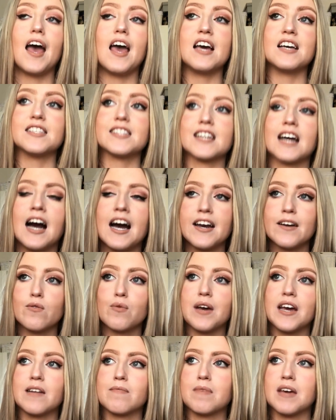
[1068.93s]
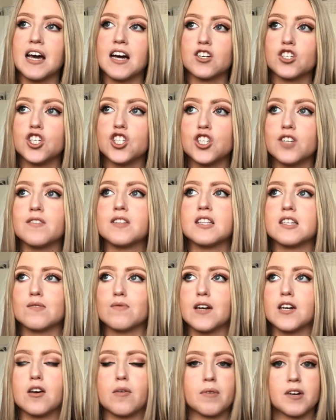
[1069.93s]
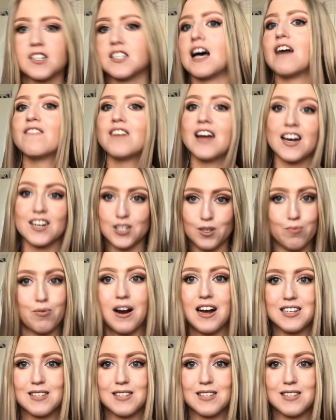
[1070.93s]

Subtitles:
It's kind of weird me actually doing this video because I haven't actually